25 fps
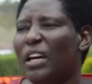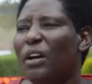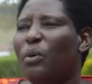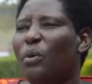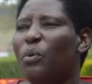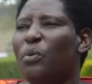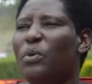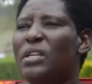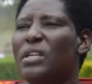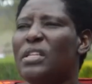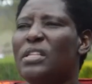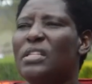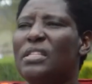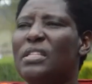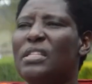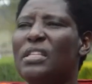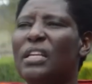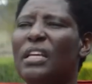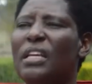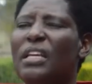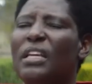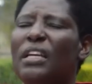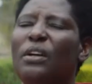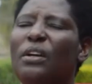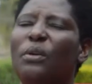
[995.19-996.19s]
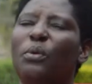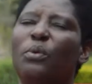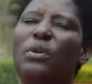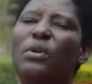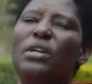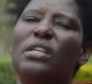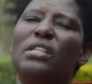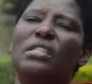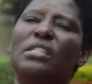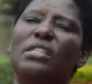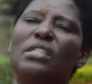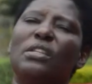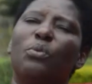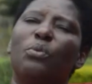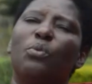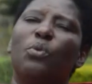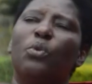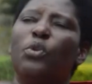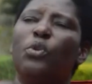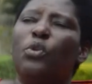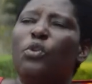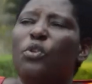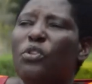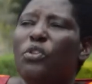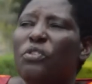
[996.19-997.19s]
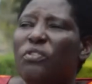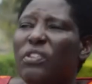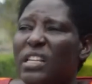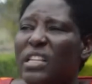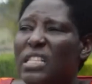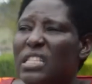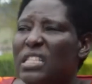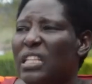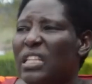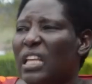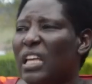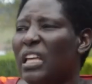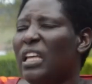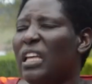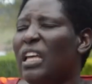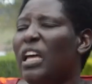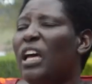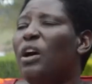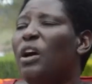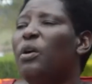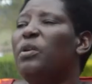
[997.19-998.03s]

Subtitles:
with Guru University.